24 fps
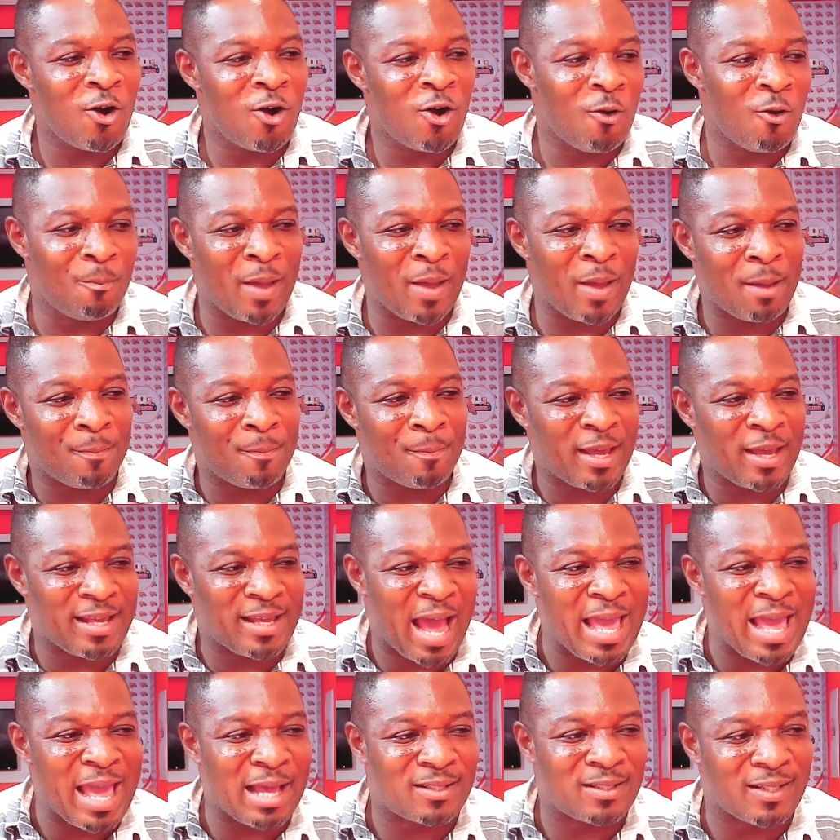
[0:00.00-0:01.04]
Oh, big
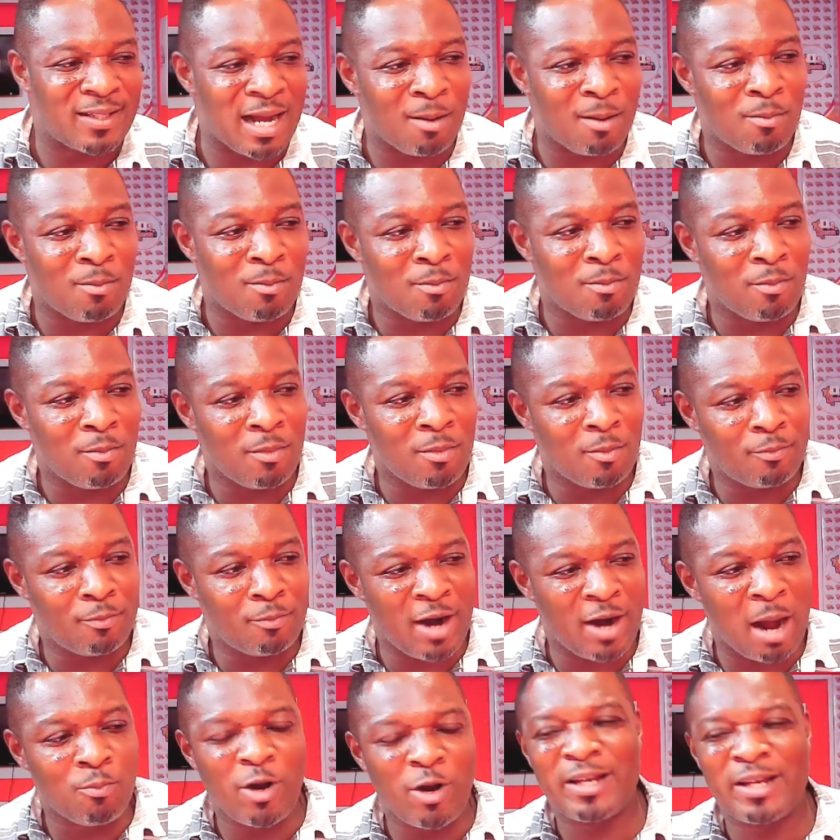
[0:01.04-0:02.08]
guy, chow.
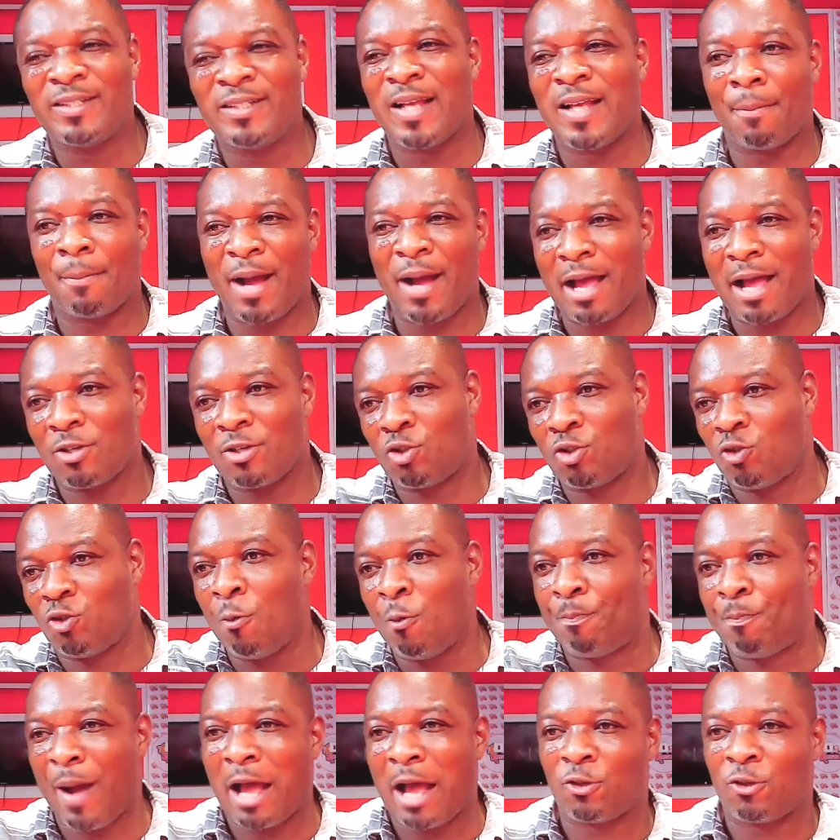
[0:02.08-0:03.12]
Bravo, di
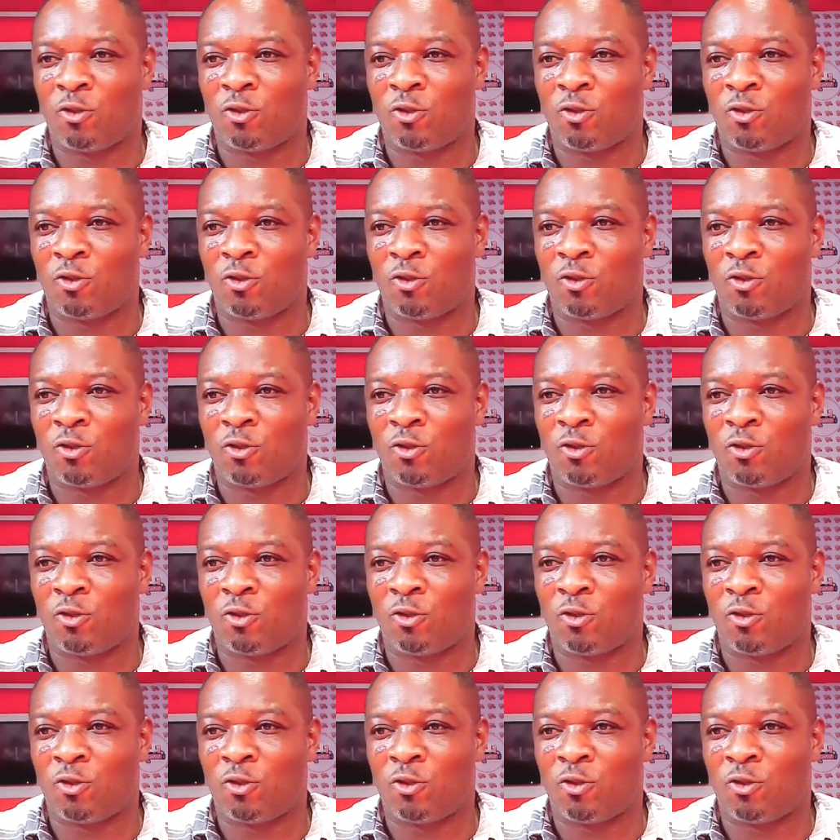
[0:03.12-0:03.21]
jaba.